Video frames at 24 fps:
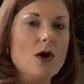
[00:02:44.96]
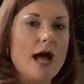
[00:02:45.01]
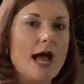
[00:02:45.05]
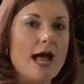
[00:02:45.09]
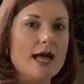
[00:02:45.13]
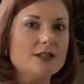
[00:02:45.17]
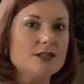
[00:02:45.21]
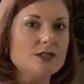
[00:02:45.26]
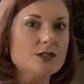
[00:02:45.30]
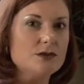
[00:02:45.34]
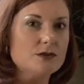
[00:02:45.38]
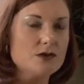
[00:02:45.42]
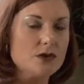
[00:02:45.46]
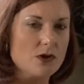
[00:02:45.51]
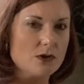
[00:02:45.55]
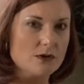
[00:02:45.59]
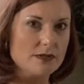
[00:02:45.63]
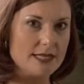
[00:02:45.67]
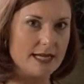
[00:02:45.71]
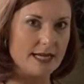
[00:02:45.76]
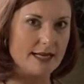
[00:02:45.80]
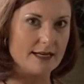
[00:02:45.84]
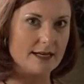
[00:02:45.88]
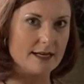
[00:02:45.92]
As you know,
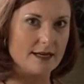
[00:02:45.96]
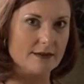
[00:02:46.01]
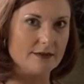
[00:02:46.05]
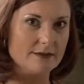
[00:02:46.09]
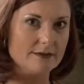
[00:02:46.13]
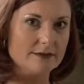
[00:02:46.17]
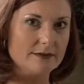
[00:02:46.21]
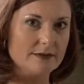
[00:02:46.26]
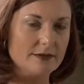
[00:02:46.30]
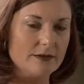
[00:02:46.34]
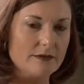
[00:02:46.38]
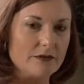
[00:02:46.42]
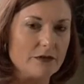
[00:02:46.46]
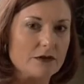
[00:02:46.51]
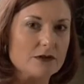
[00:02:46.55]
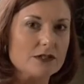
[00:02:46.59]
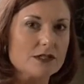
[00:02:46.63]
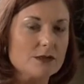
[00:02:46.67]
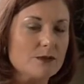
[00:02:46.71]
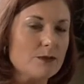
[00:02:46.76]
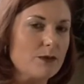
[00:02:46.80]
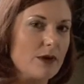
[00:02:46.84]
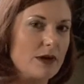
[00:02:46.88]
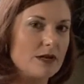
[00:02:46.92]
Dana,
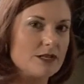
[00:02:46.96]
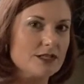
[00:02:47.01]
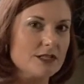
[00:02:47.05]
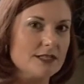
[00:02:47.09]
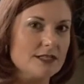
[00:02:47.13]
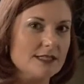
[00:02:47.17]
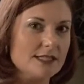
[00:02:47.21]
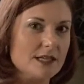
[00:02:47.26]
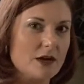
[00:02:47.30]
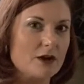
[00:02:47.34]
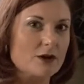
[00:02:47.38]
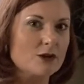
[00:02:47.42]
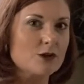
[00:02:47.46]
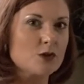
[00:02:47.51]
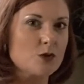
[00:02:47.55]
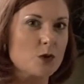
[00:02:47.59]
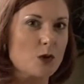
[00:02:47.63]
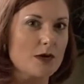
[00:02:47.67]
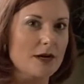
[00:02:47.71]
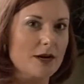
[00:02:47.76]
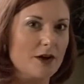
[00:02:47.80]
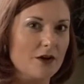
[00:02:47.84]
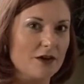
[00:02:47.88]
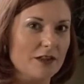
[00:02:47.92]
first impressions are
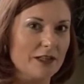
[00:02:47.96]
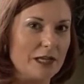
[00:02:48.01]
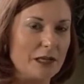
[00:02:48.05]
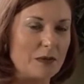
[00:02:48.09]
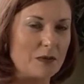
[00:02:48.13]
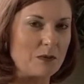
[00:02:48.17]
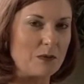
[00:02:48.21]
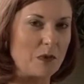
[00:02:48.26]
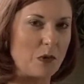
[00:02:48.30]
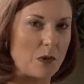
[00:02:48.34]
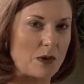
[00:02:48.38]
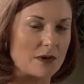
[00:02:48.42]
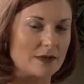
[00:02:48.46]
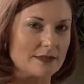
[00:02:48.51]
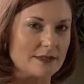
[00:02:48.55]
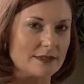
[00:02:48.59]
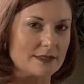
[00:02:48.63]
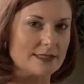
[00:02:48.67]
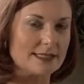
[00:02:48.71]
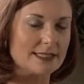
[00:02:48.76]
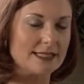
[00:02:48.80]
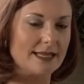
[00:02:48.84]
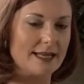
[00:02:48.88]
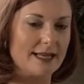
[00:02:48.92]
extraordinarily
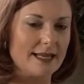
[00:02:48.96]
important.